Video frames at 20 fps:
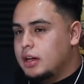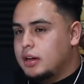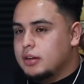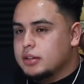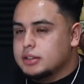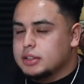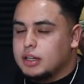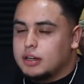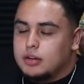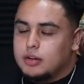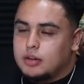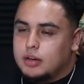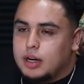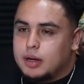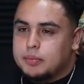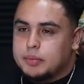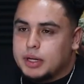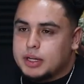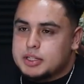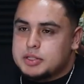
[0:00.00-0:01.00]
I was like, oh,
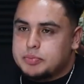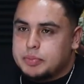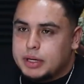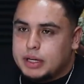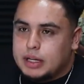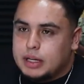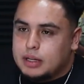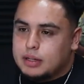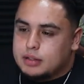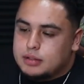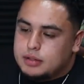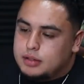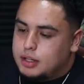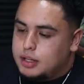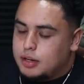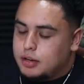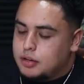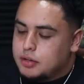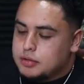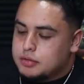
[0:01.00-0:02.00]
I'm not spending,
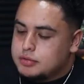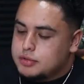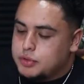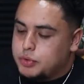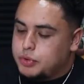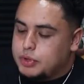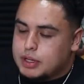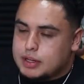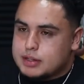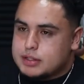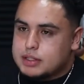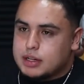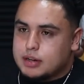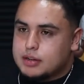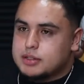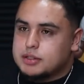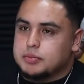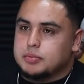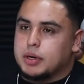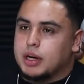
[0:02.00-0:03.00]

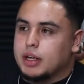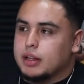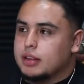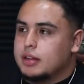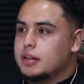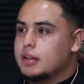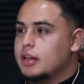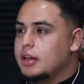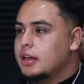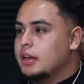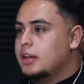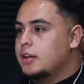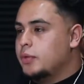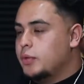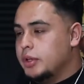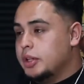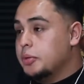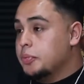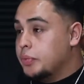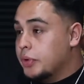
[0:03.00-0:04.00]
$2,000 a month
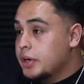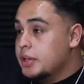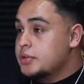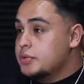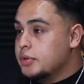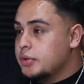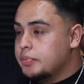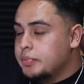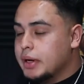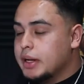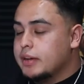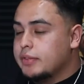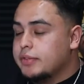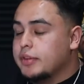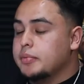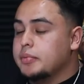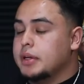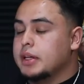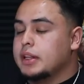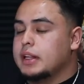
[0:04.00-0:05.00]
when the points would
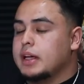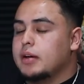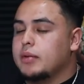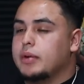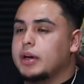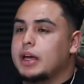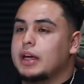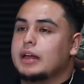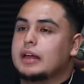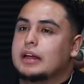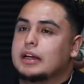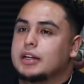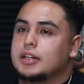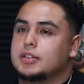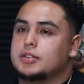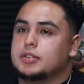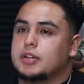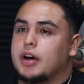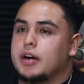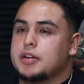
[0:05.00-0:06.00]
benefit me in that way.
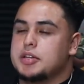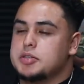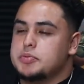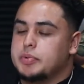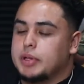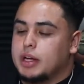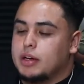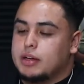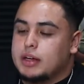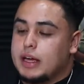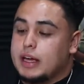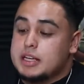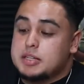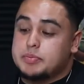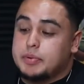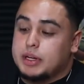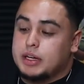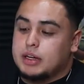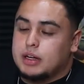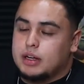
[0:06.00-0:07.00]
So I'd just be like, okay, I
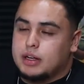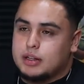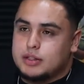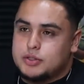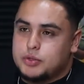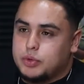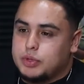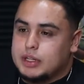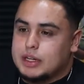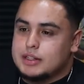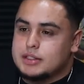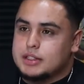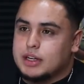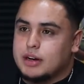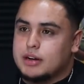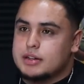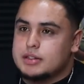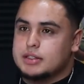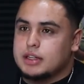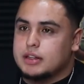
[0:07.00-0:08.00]
spend
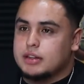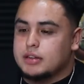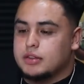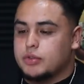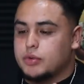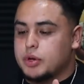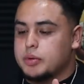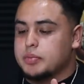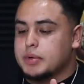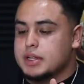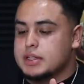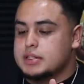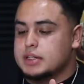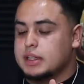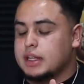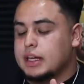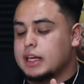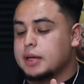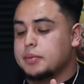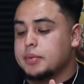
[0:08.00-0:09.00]
$2,000 in 3 months
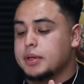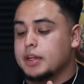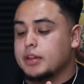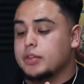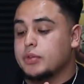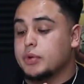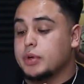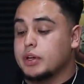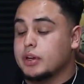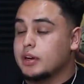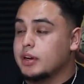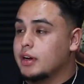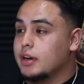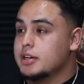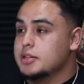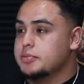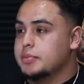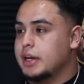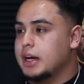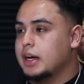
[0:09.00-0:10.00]
and they give me
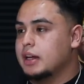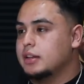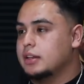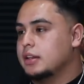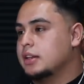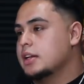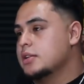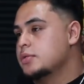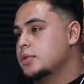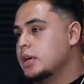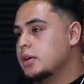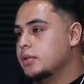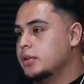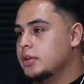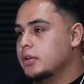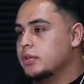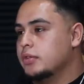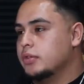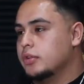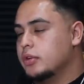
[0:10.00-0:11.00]
$300 back, then that's what I
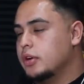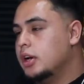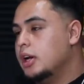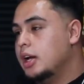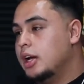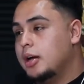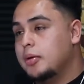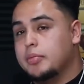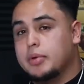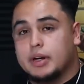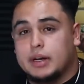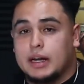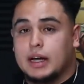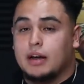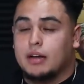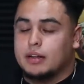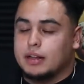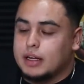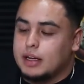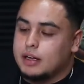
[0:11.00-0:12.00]
would go for. But
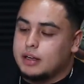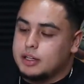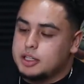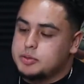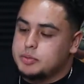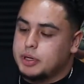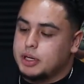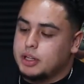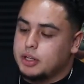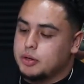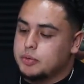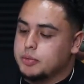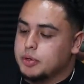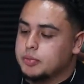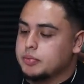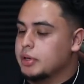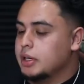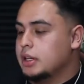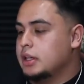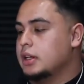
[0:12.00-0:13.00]
now that I spend a little
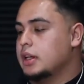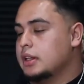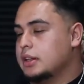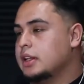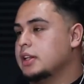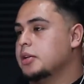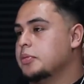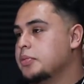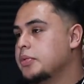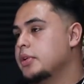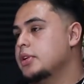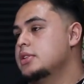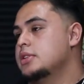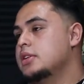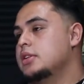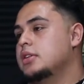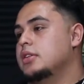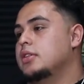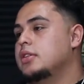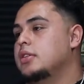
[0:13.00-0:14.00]
more money, I think the
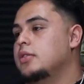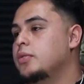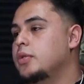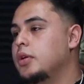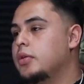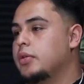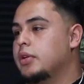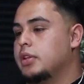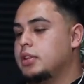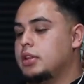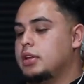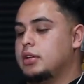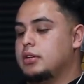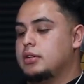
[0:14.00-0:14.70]
points are well worth it.